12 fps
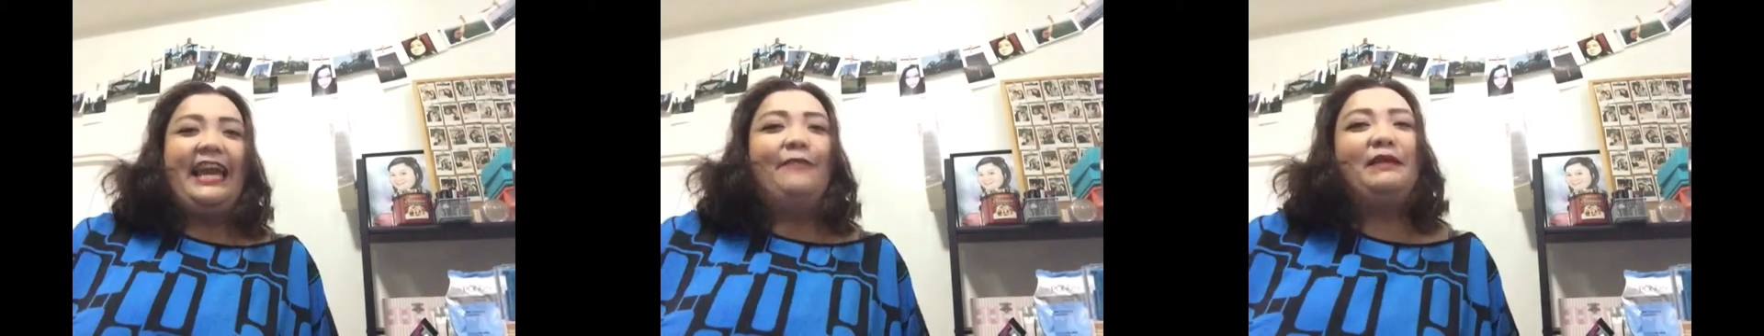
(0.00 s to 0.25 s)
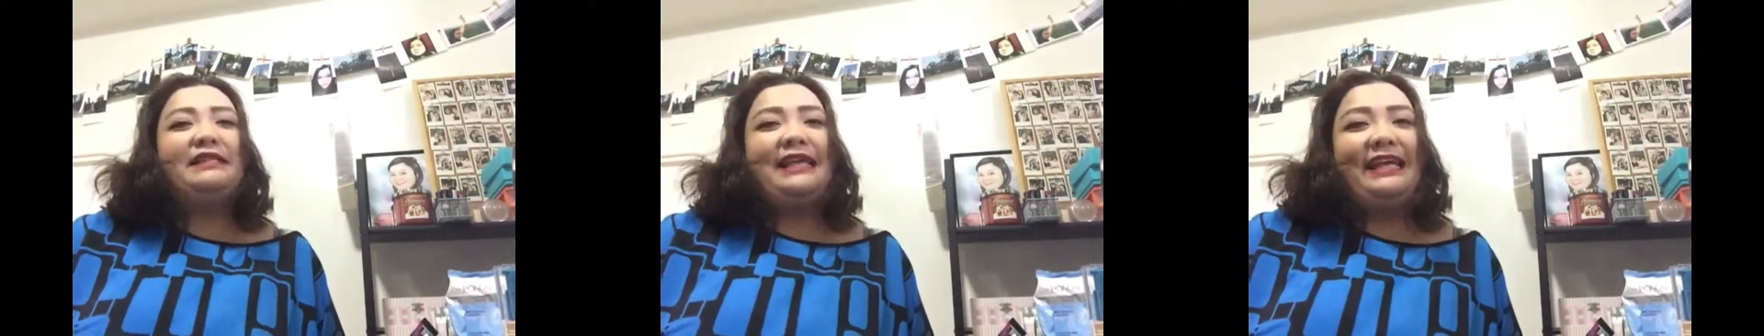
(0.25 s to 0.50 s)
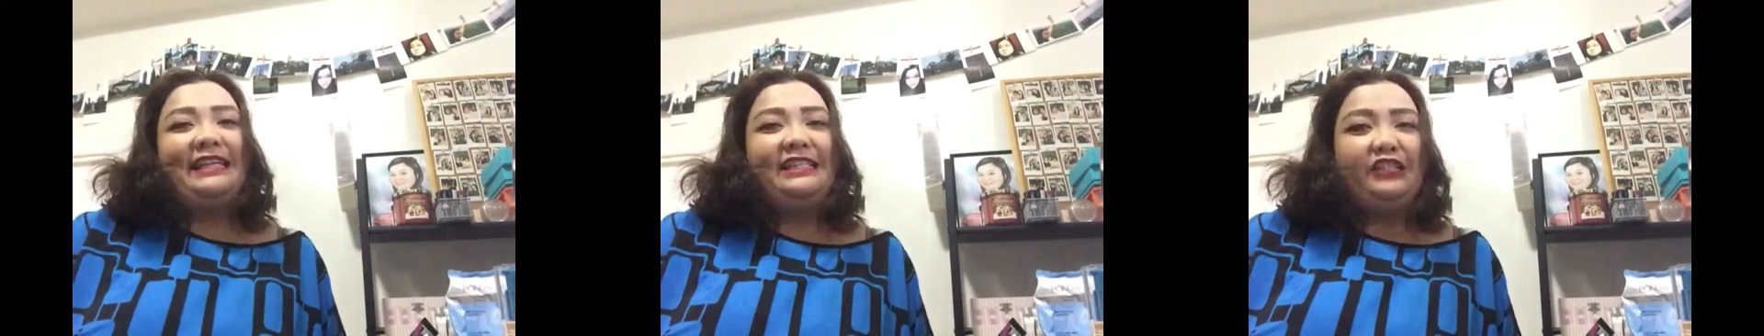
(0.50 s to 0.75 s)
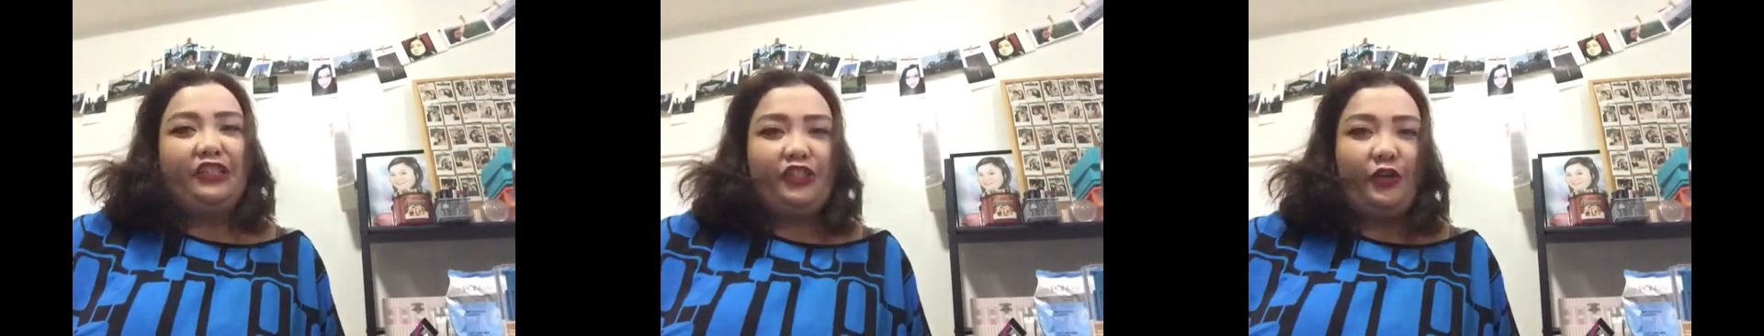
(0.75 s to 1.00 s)
I'm excited
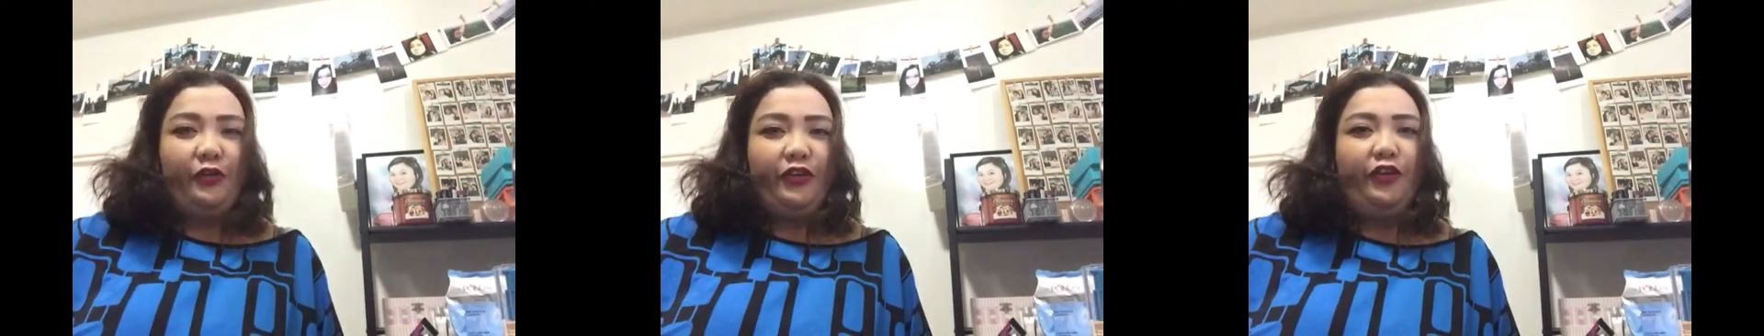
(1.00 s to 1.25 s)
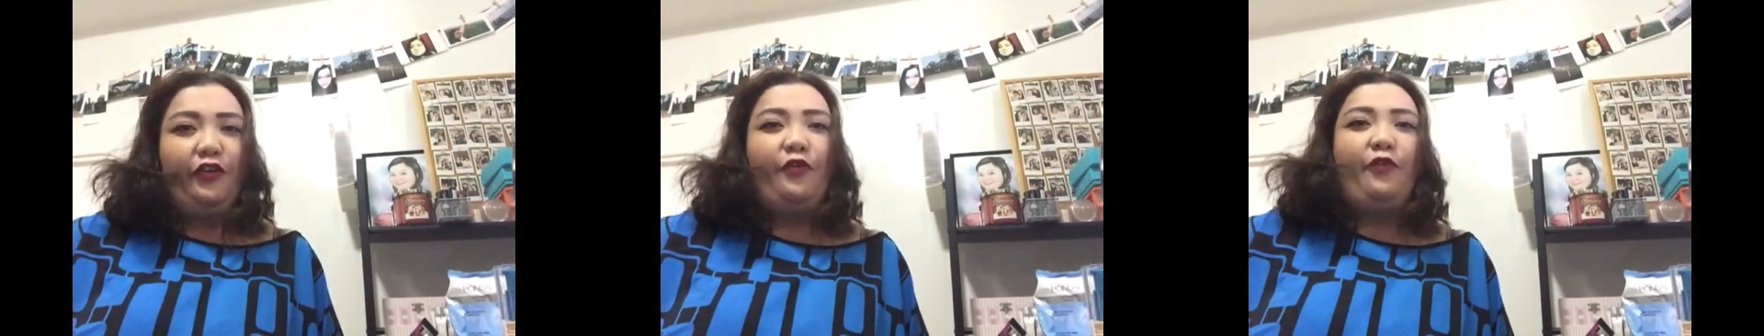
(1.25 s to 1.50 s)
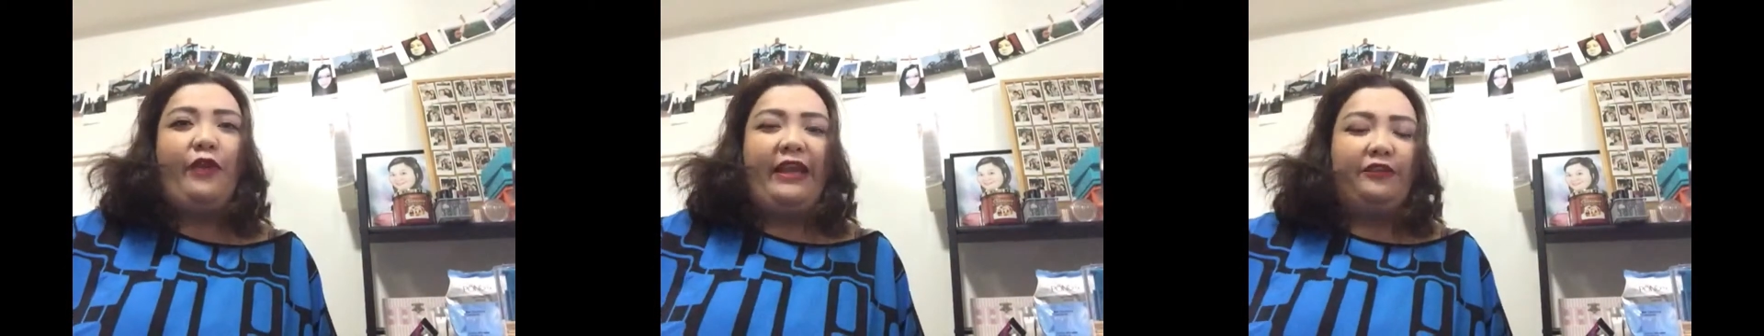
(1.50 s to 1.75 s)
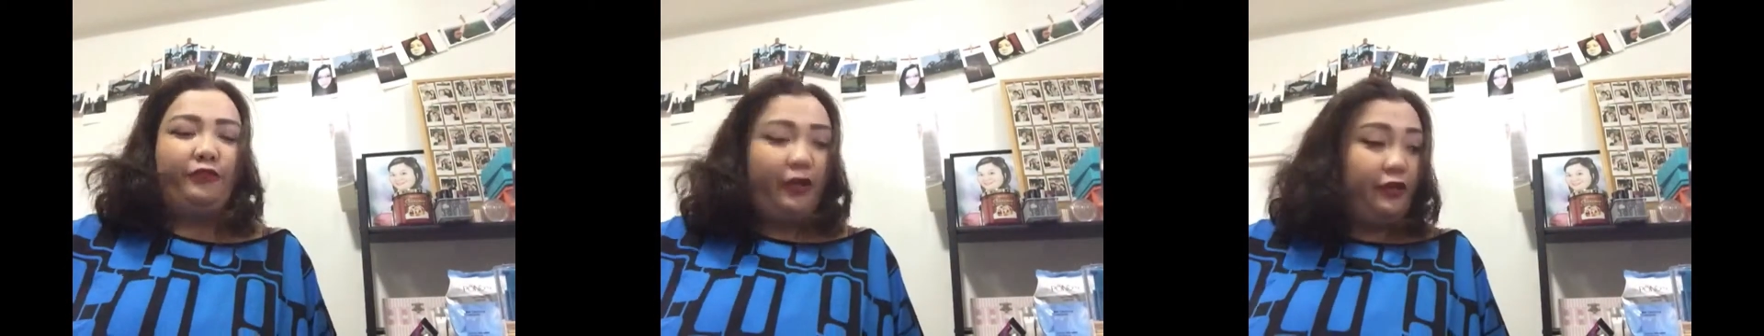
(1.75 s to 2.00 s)
to show you
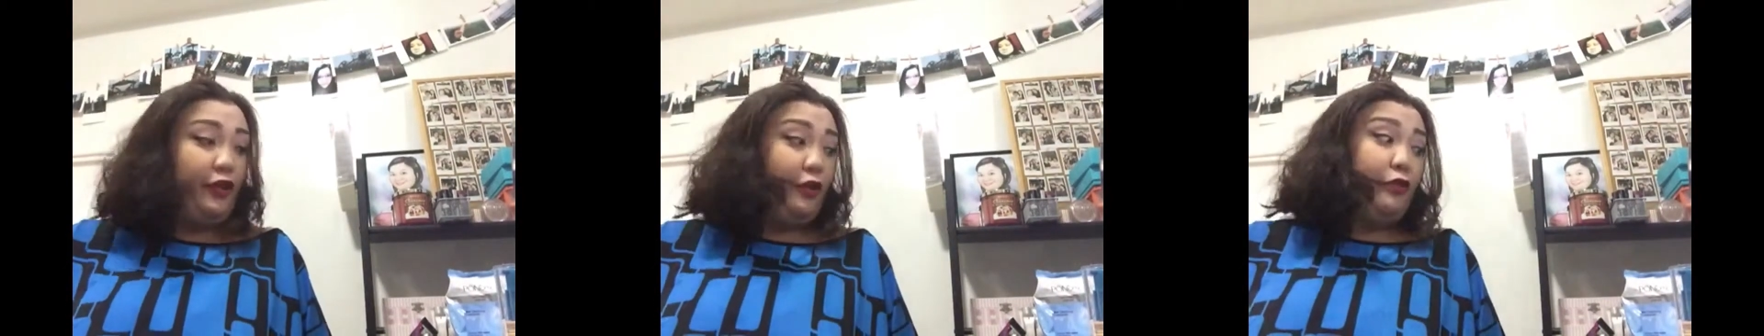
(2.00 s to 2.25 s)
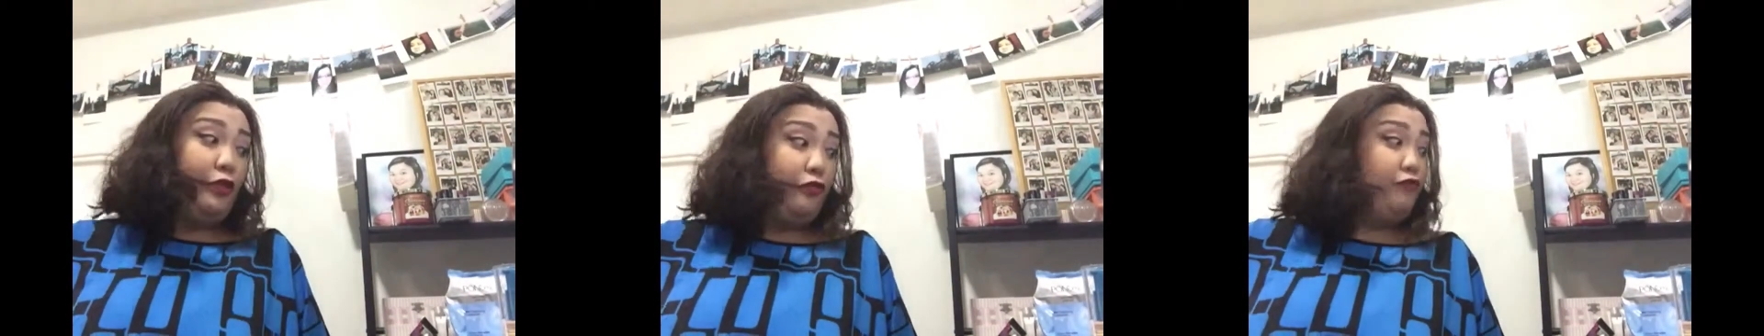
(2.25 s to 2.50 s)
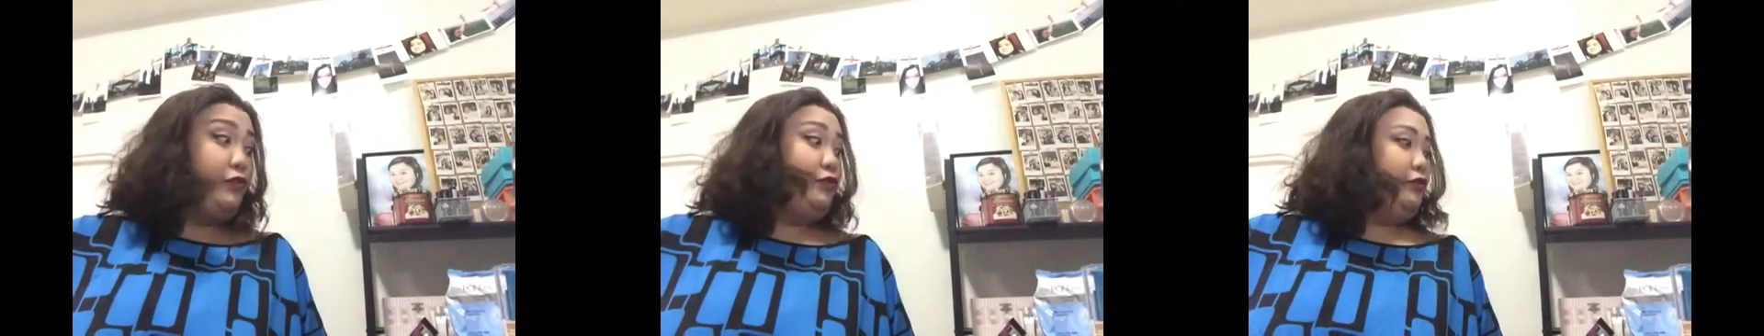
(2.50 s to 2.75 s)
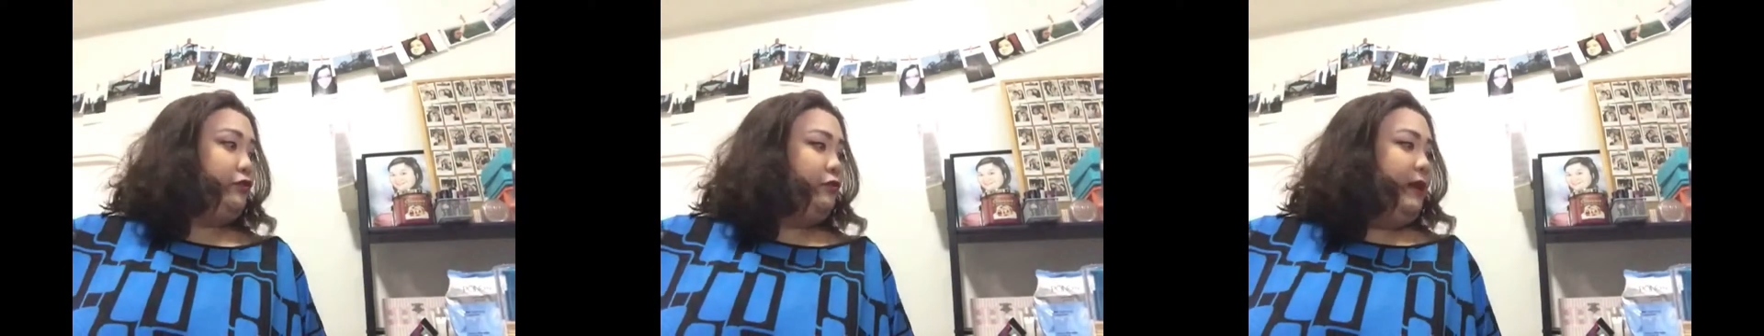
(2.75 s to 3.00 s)
and run you
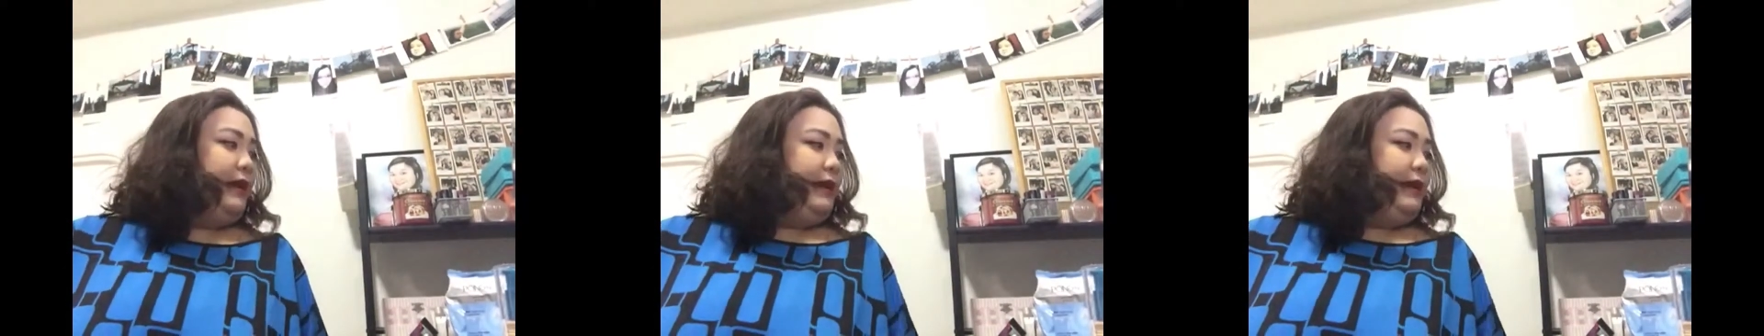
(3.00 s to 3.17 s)
through